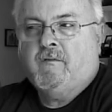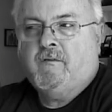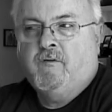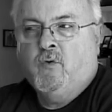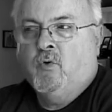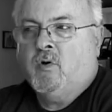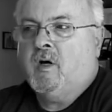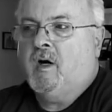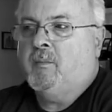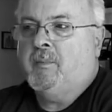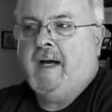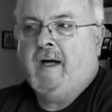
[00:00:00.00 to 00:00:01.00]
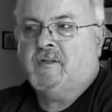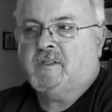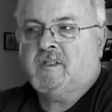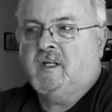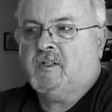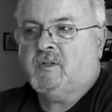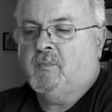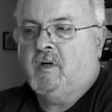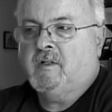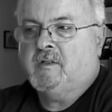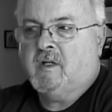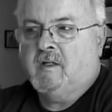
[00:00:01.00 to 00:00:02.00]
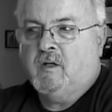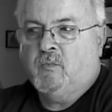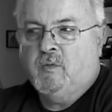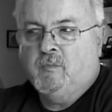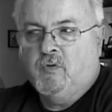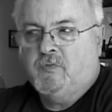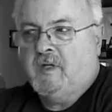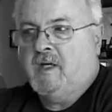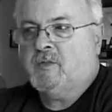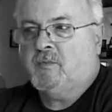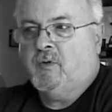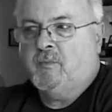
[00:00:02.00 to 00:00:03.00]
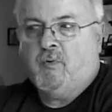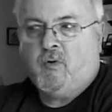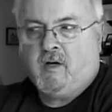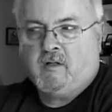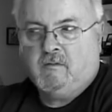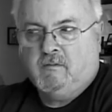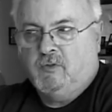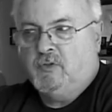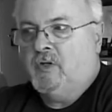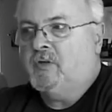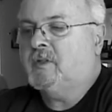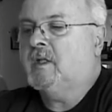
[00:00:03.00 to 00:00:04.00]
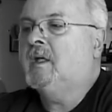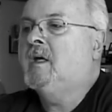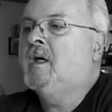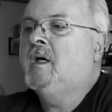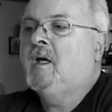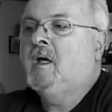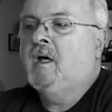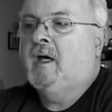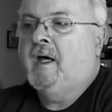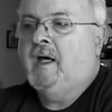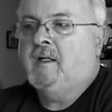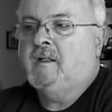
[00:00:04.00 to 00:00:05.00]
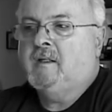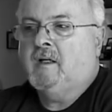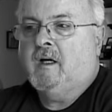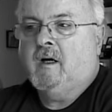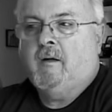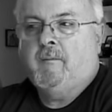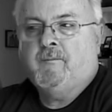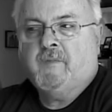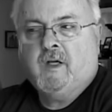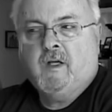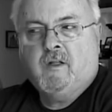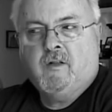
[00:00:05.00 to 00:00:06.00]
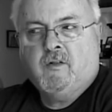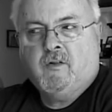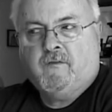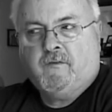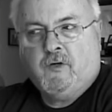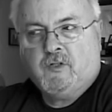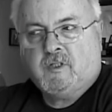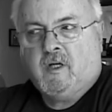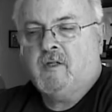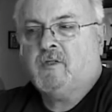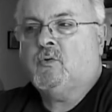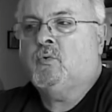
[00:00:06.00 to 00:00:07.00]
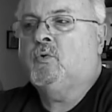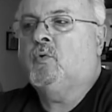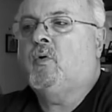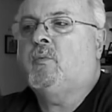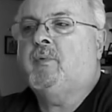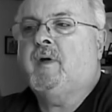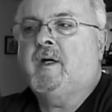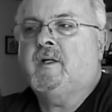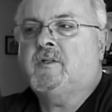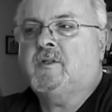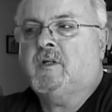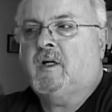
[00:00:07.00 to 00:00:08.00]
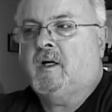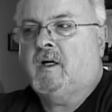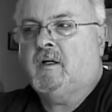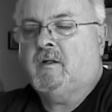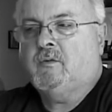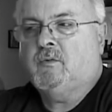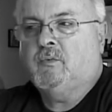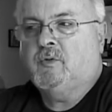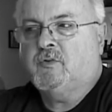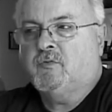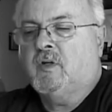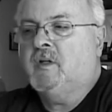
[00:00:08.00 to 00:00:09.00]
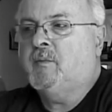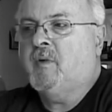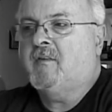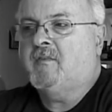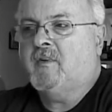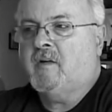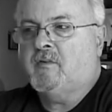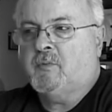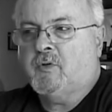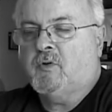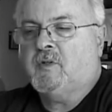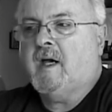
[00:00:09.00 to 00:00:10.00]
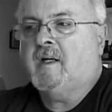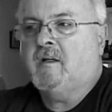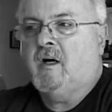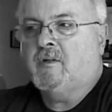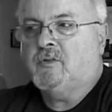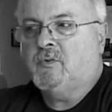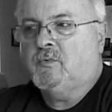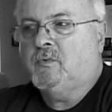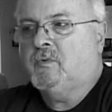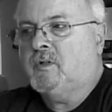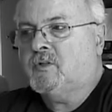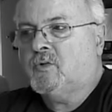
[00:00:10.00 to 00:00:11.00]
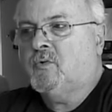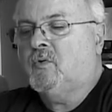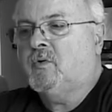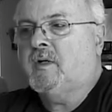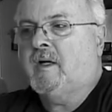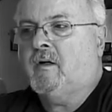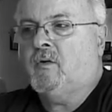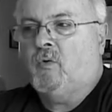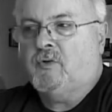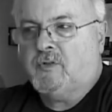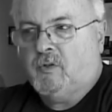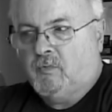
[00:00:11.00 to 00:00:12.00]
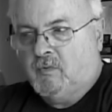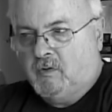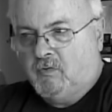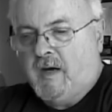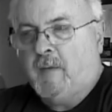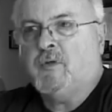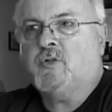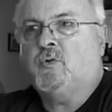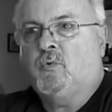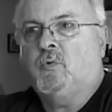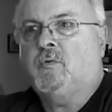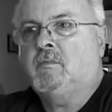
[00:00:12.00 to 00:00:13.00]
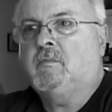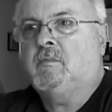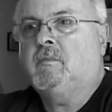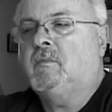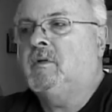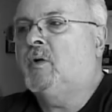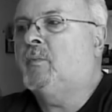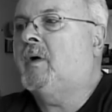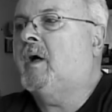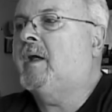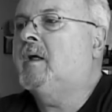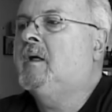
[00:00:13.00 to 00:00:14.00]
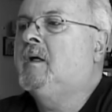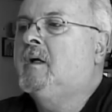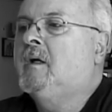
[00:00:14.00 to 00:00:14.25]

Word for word: for about six months, and then we moved to Asbury Park, New Jersey. And um, the first high school, Lawn Branch, uh, was really my favorite because I had gone to school there, also grammar school nearby,